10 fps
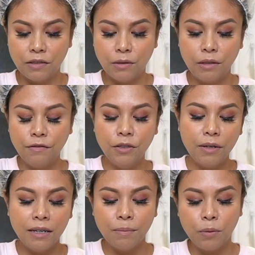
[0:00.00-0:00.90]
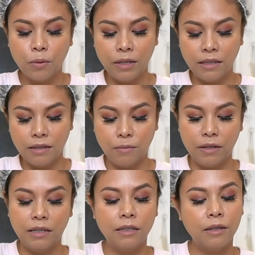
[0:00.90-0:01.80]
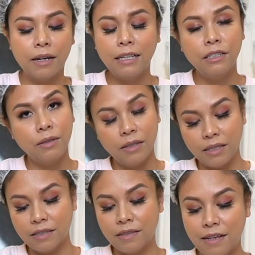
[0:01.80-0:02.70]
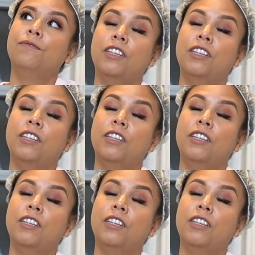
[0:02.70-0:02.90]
So if you're at a point where you're kind of new to this